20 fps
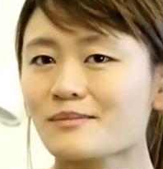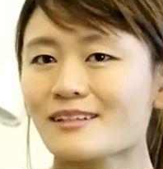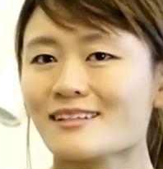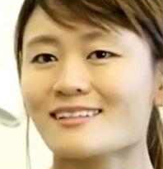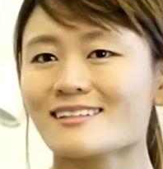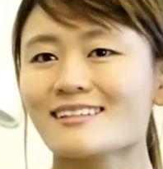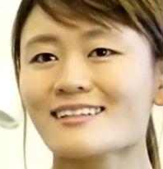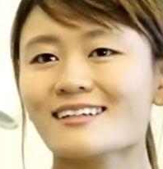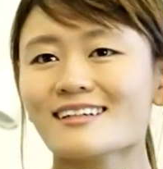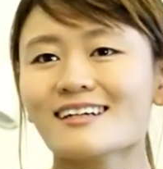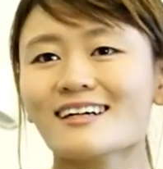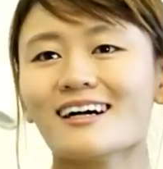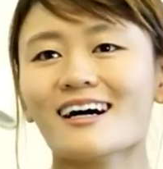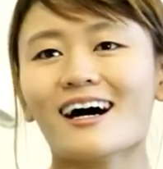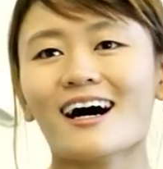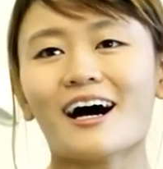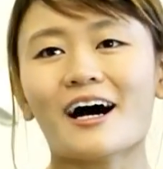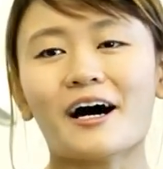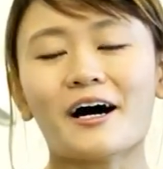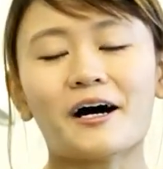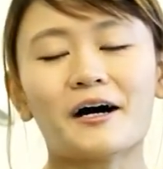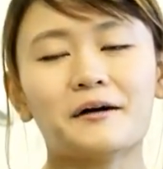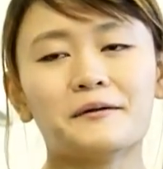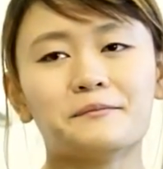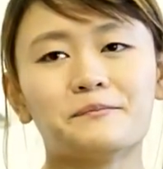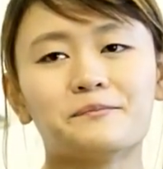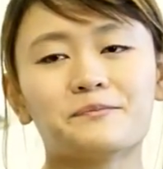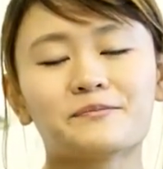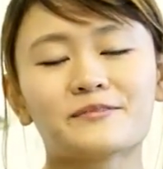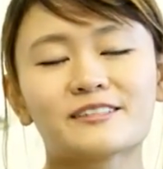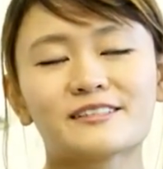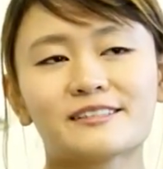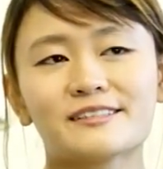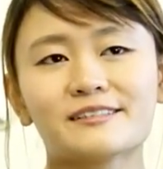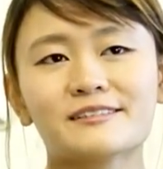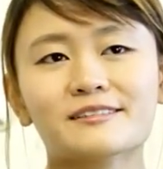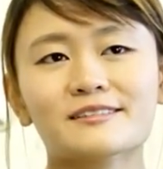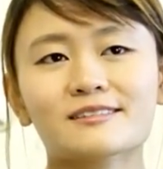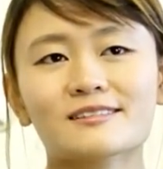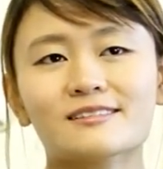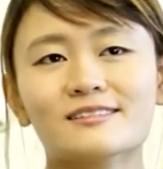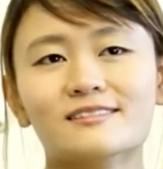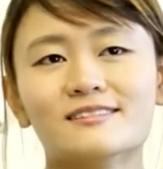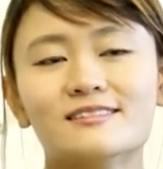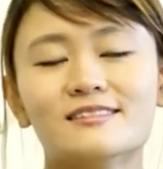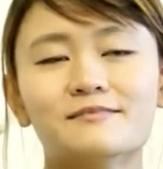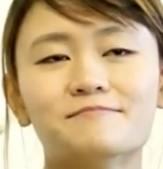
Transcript: but I'm still